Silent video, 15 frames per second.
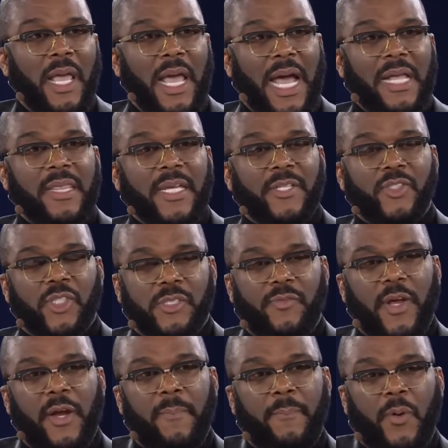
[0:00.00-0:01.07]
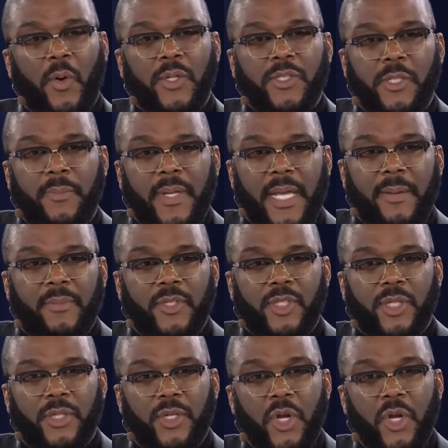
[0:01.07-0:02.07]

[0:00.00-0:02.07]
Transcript: I think it's just very important to be able to